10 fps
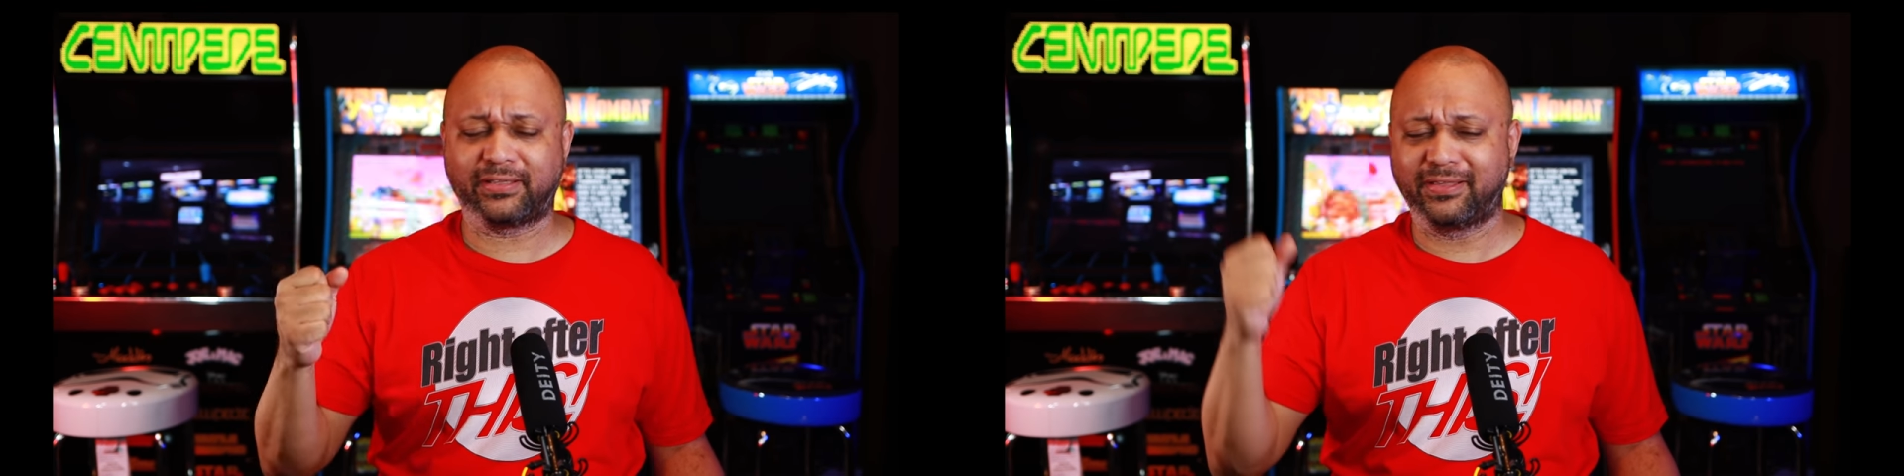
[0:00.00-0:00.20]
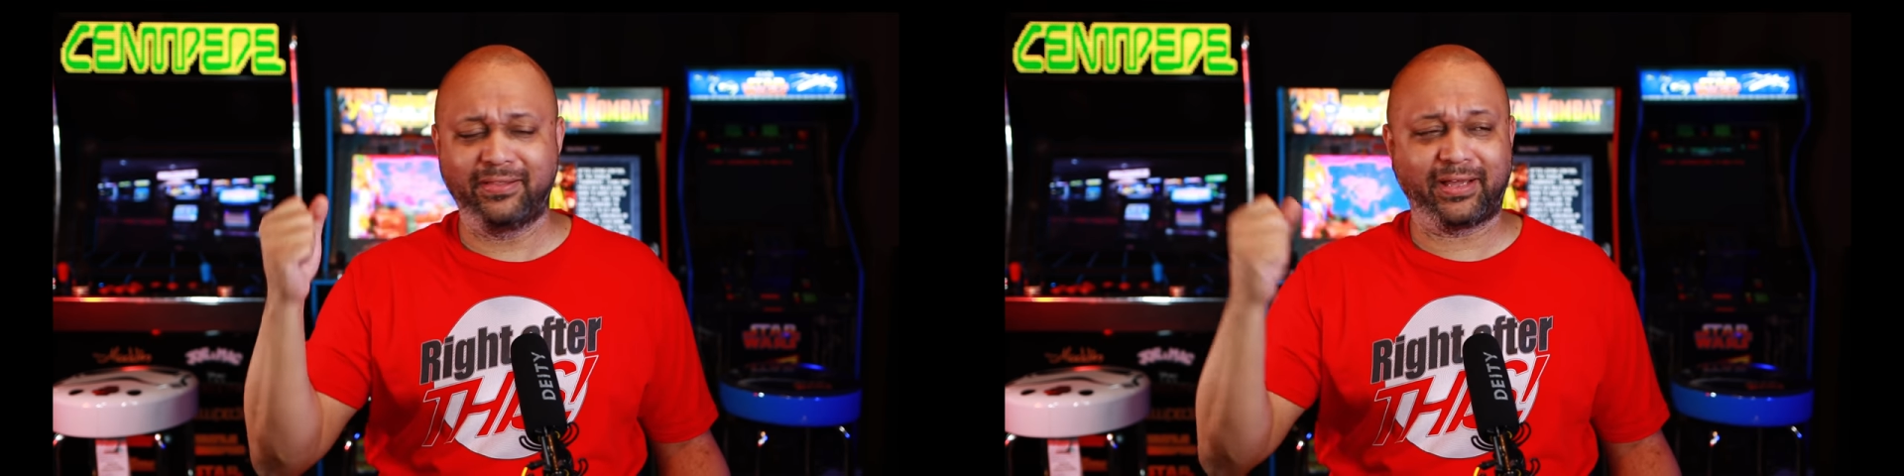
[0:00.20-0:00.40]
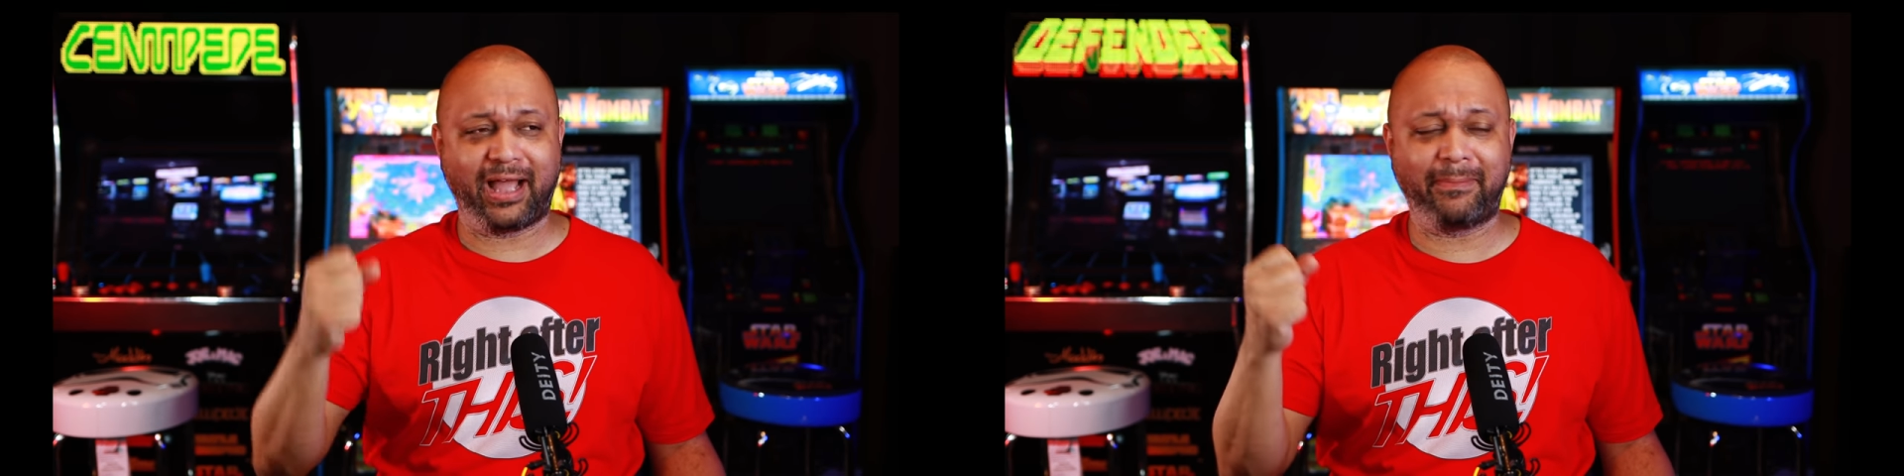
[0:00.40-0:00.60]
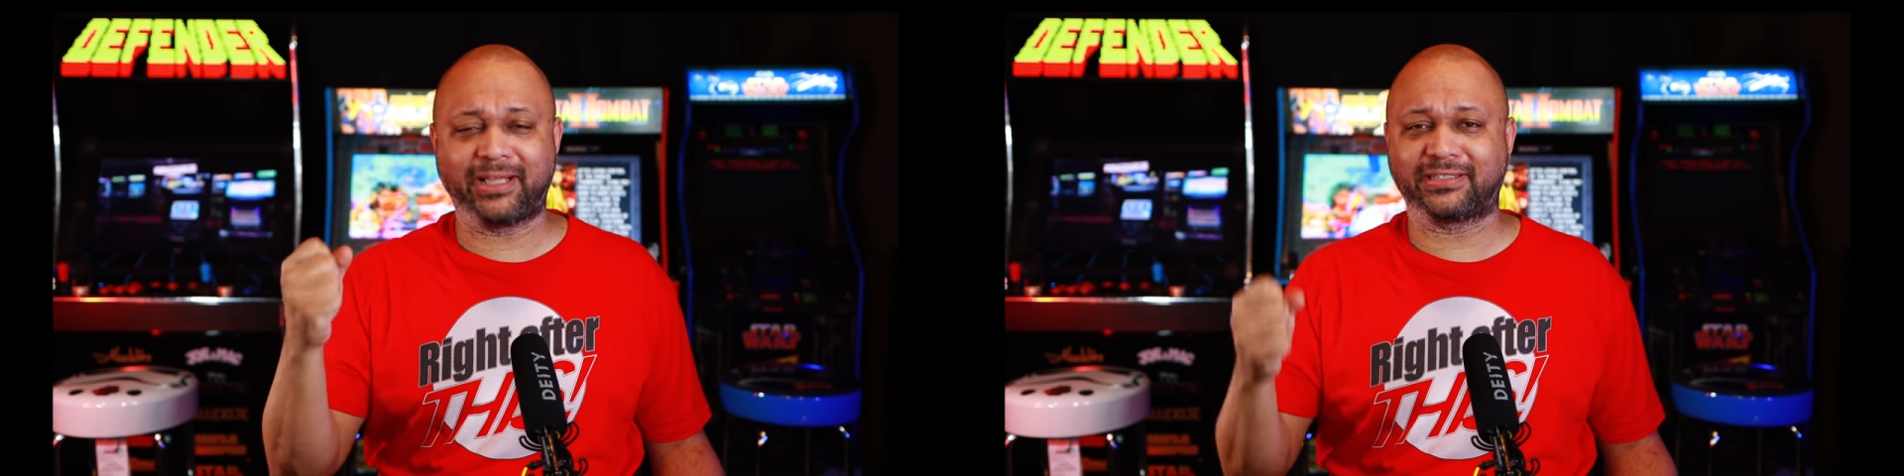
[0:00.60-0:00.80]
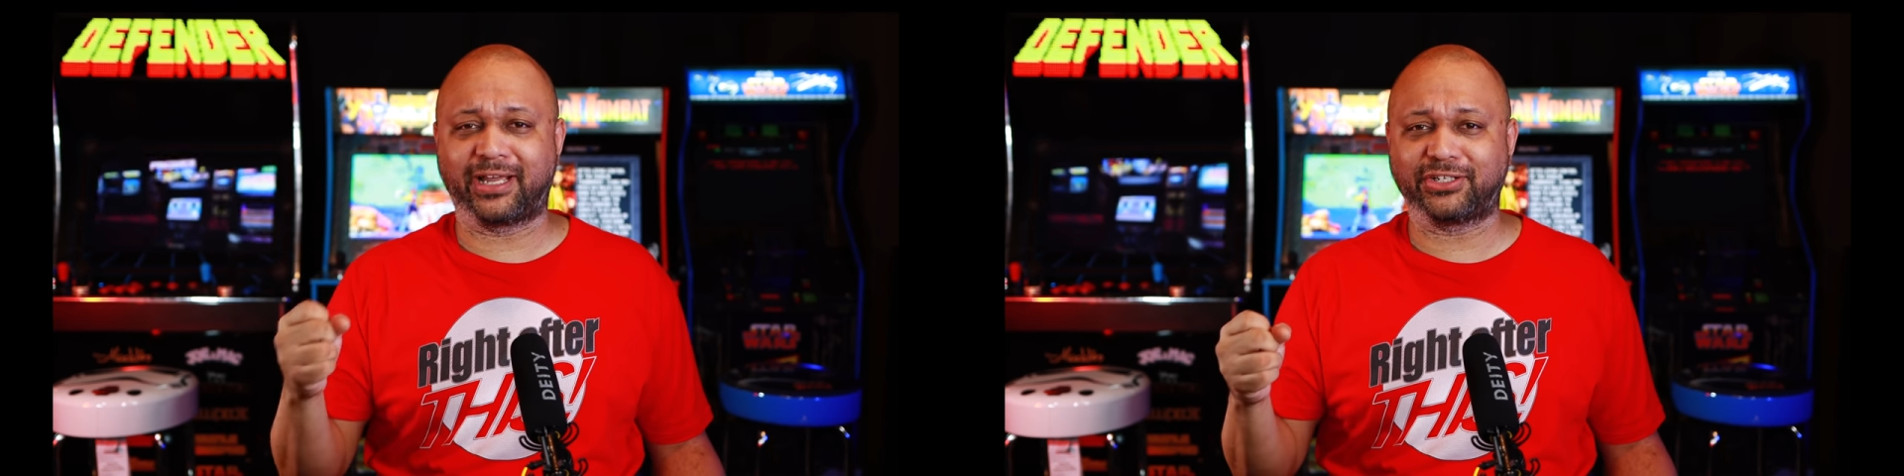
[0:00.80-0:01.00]
to the
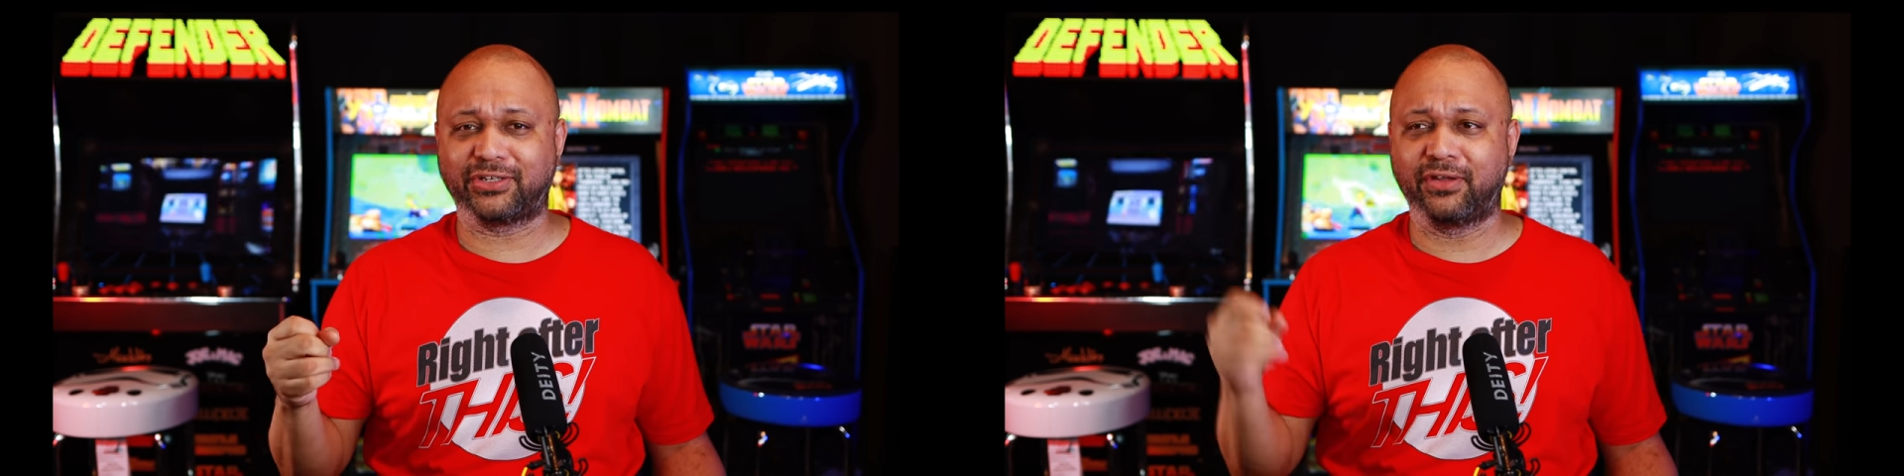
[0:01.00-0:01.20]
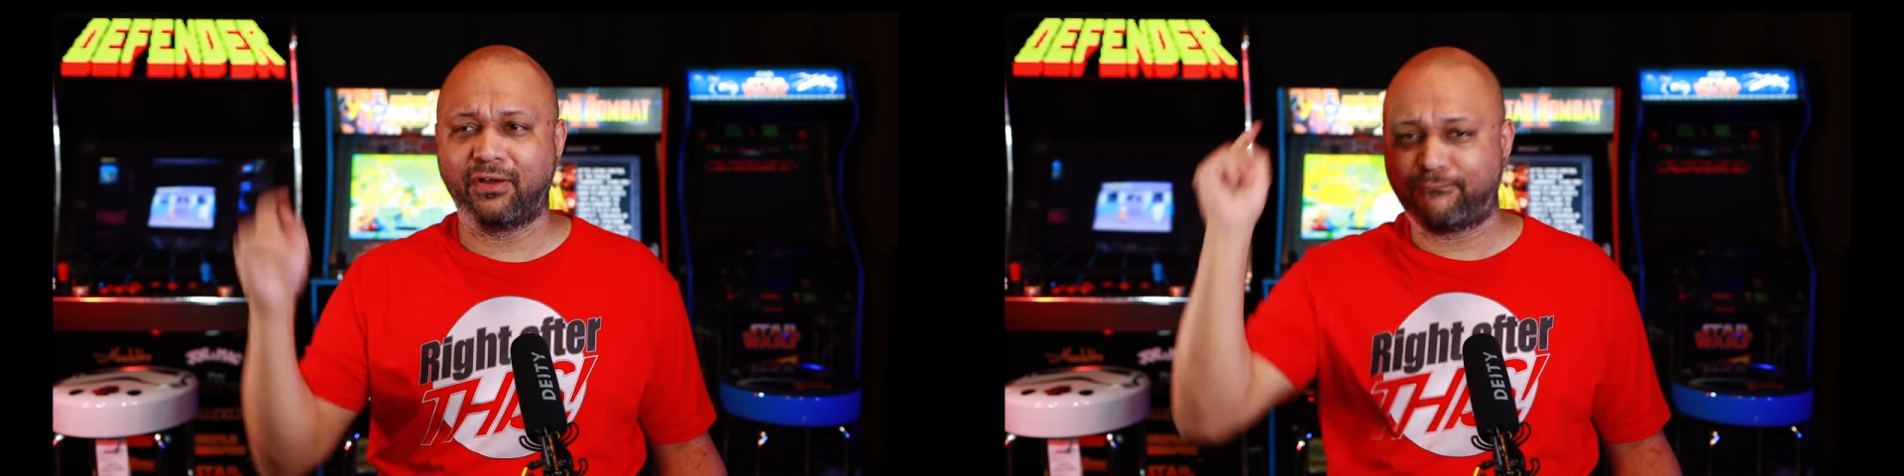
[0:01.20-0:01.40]
comment section